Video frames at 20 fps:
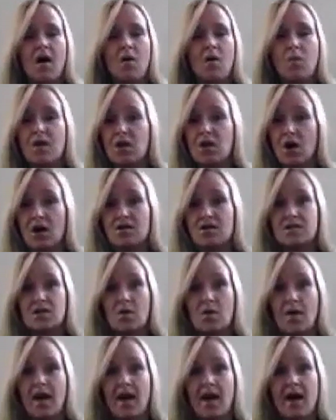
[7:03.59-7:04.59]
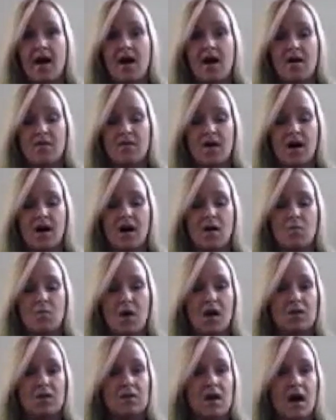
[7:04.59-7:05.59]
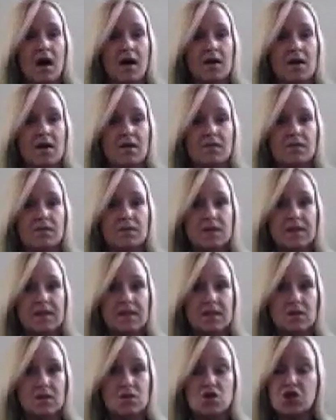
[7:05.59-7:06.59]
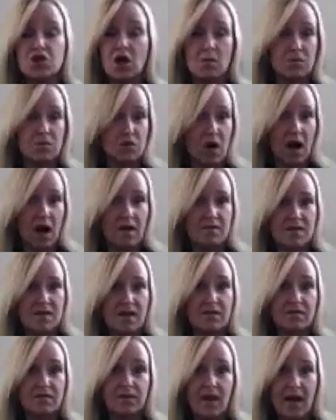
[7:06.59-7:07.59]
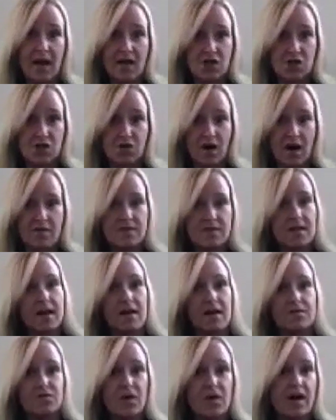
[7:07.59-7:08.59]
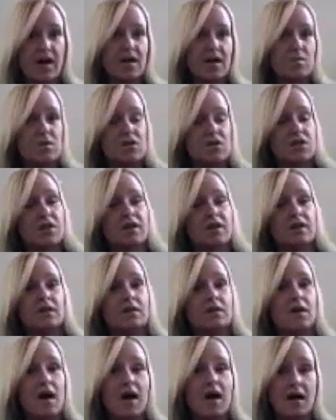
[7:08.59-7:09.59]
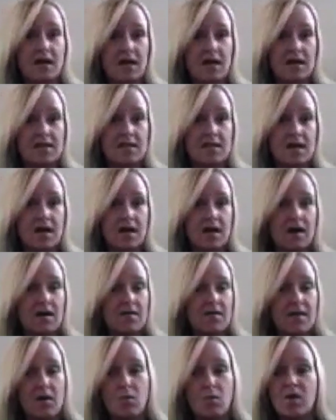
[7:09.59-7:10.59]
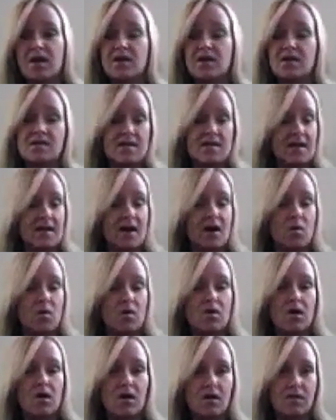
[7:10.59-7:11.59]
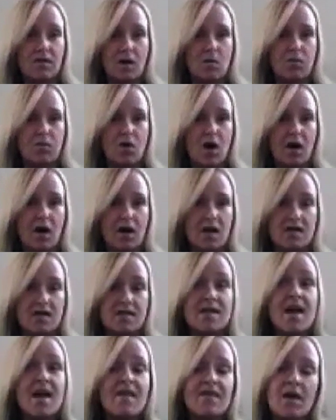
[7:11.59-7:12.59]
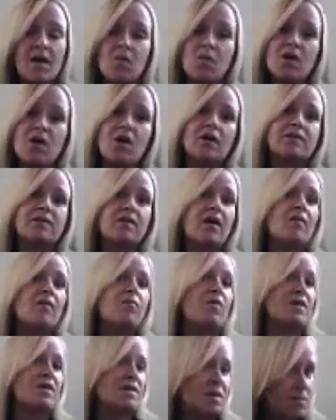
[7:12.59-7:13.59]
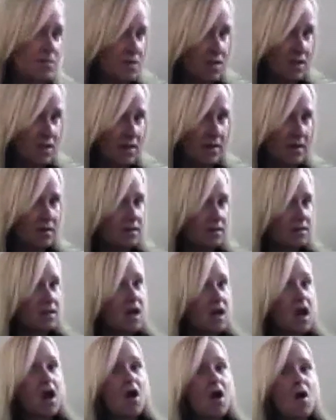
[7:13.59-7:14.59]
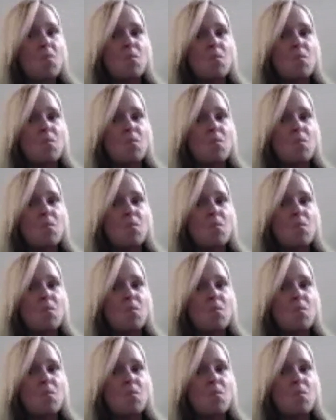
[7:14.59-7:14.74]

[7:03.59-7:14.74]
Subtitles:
We also have a lot of little jump drives and flash drives that have training material on it that we can send out with all of our products. Then we also have printed materials.